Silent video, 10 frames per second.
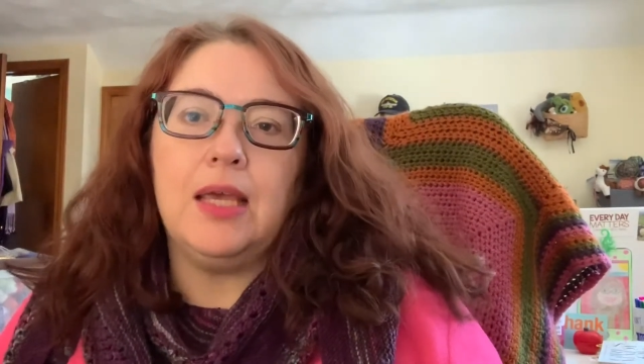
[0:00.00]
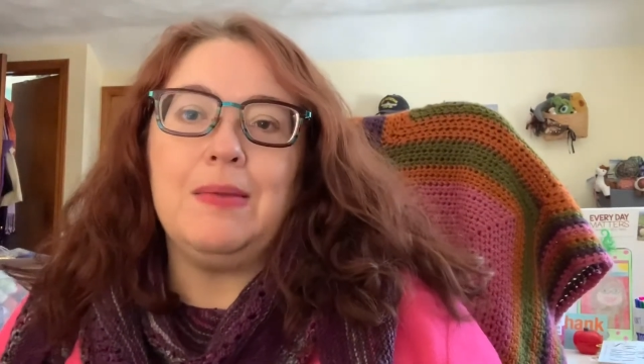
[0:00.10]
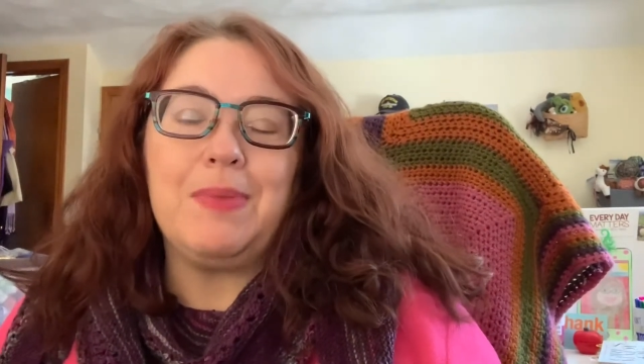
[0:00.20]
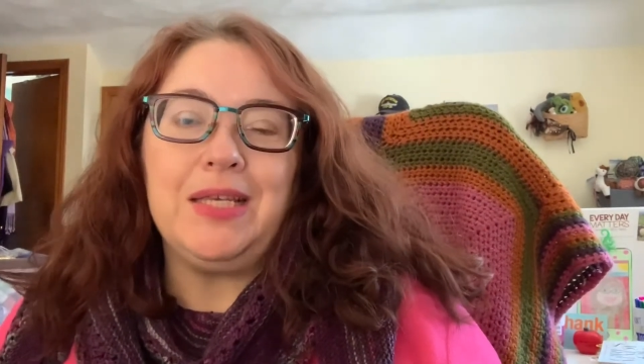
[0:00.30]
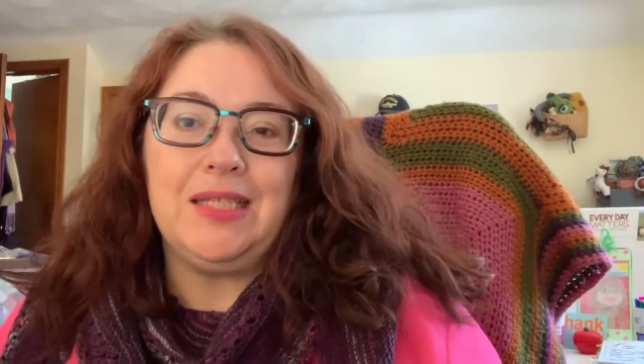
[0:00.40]

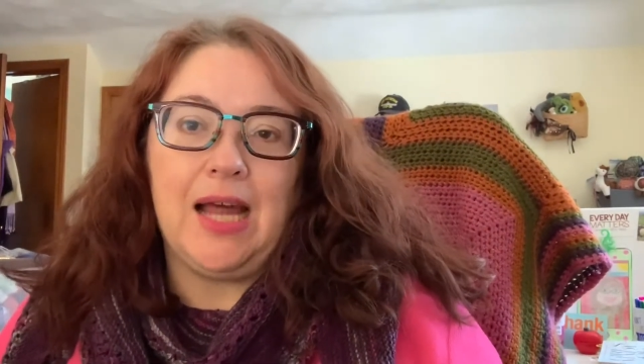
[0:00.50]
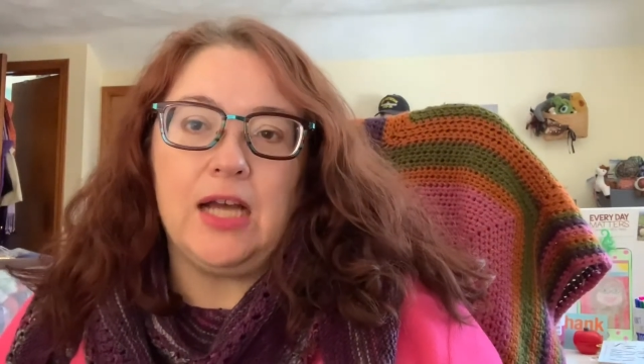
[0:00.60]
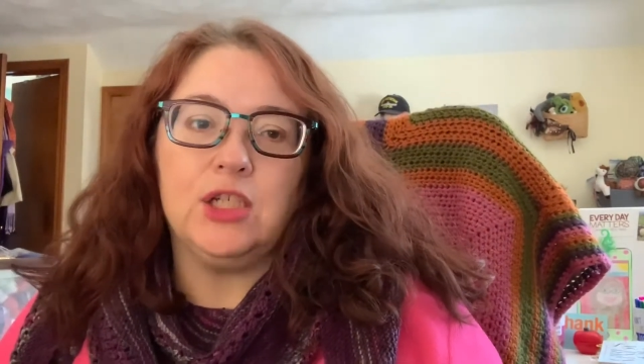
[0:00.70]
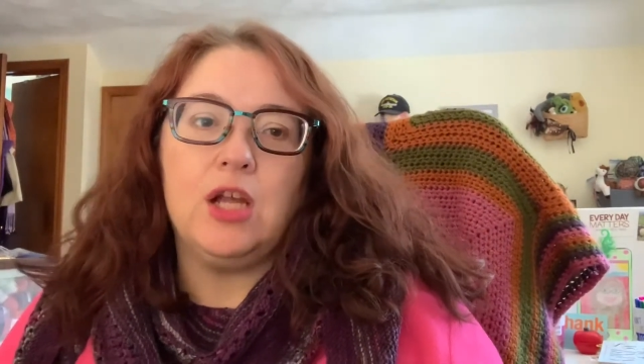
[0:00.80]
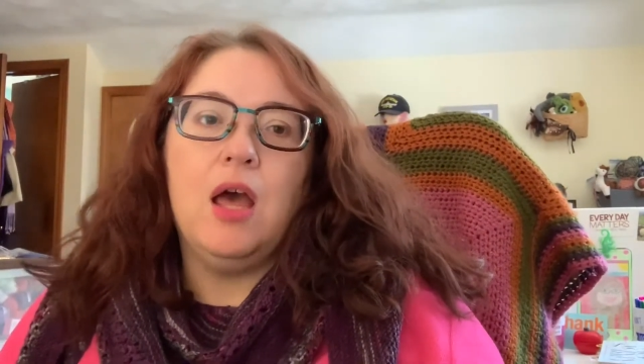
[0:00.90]
in my
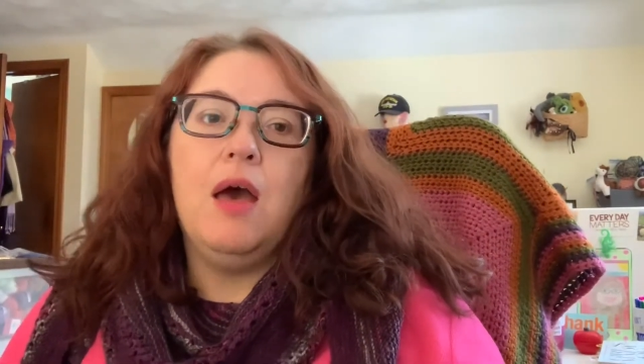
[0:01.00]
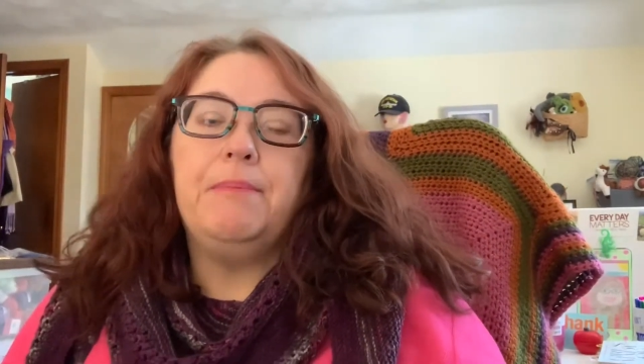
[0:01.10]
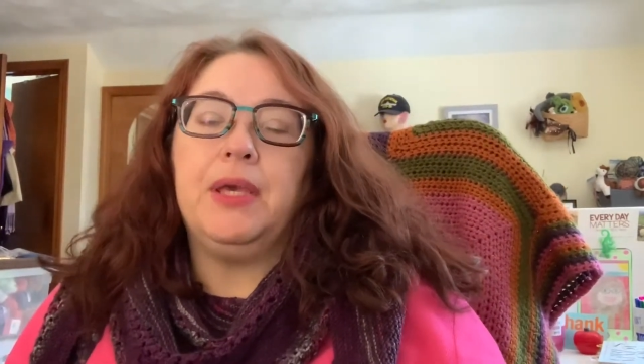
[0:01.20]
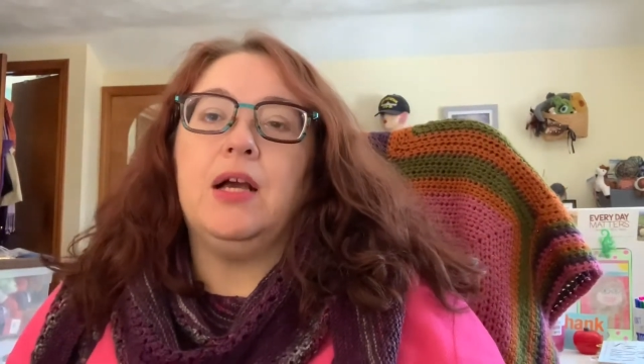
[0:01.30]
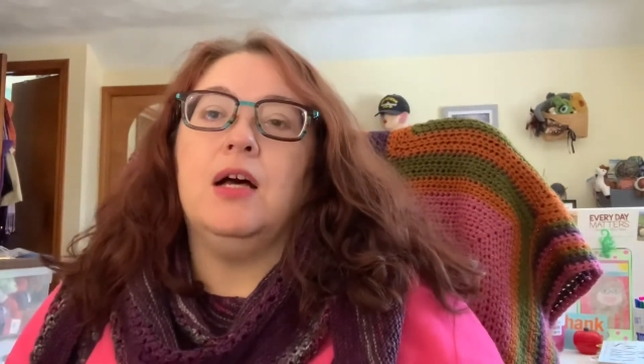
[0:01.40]
stash
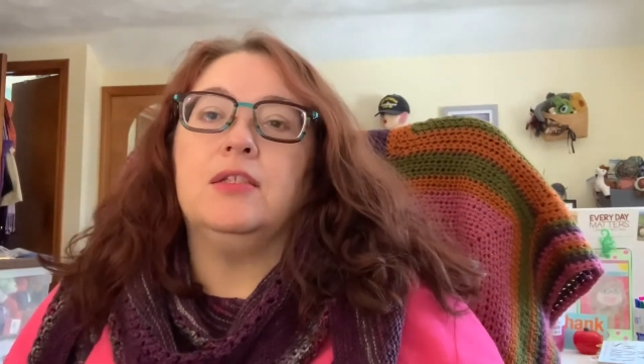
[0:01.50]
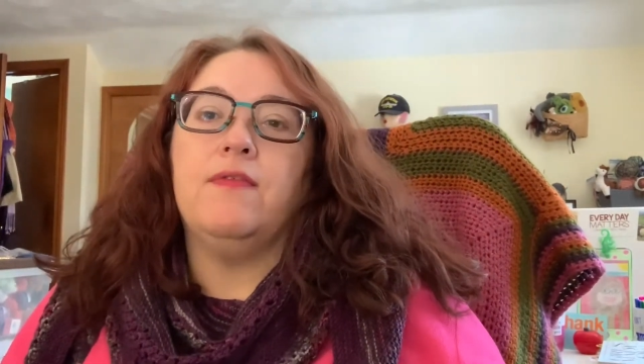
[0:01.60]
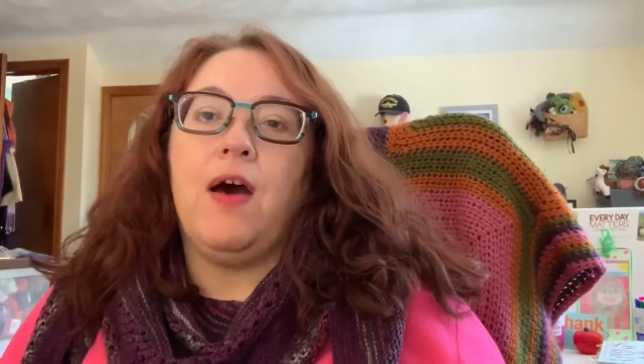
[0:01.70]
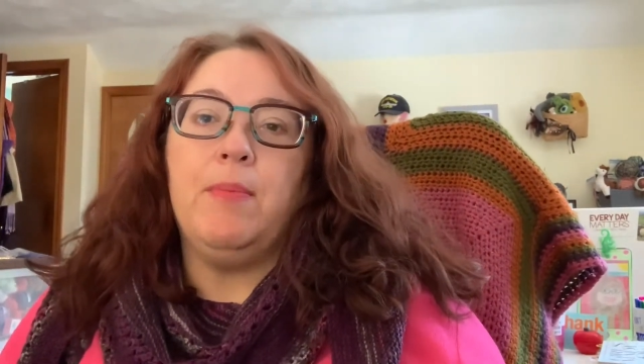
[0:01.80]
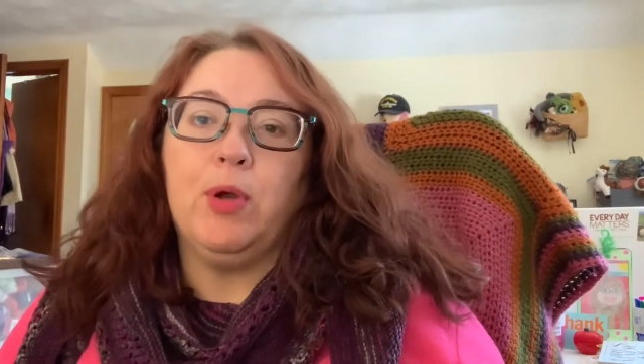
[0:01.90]
because of
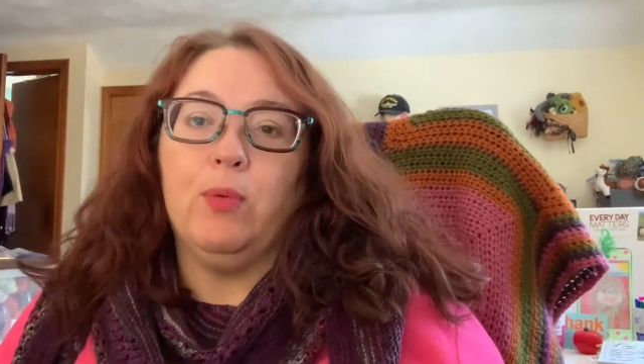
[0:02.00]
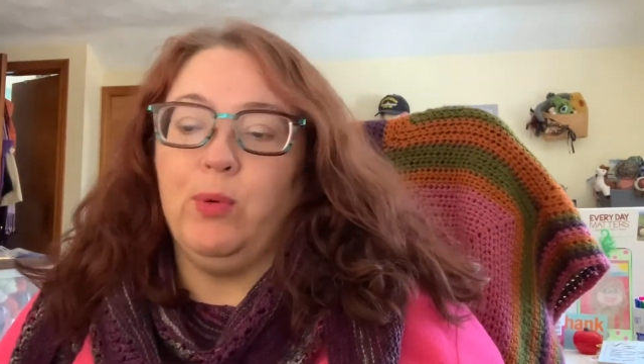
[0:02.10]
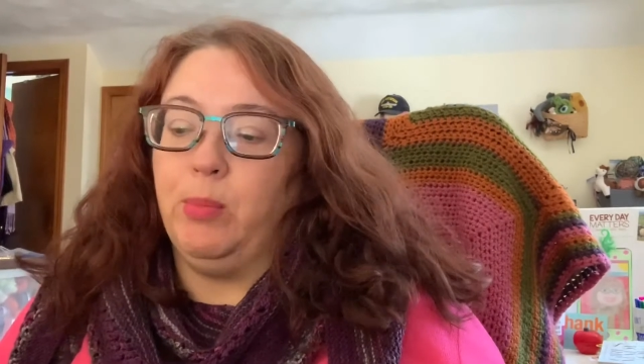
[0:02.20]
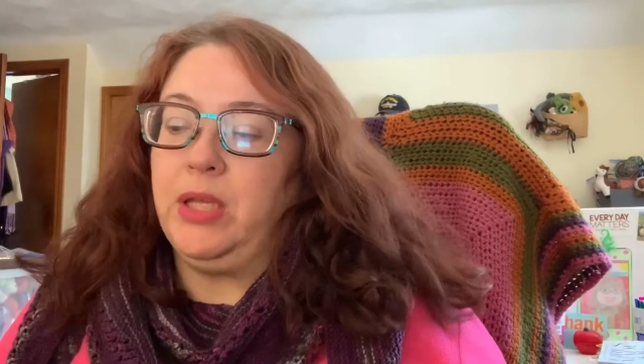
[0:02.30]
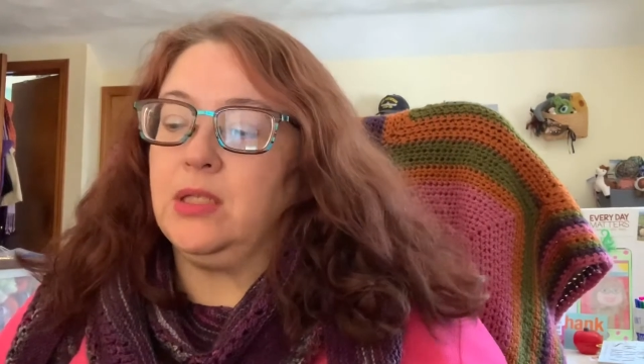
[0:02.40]

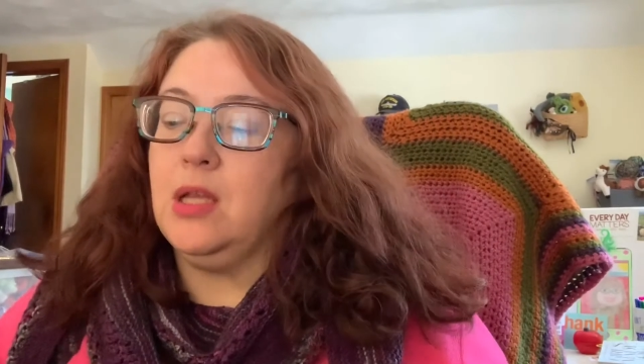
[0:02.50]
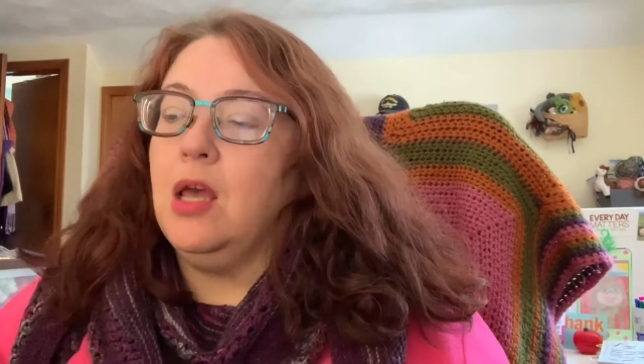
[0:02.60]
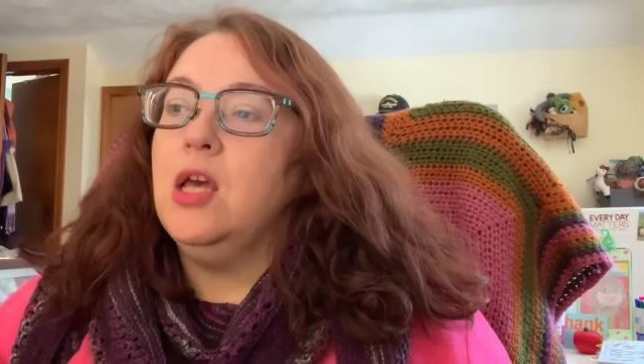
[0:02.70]
amigurumis.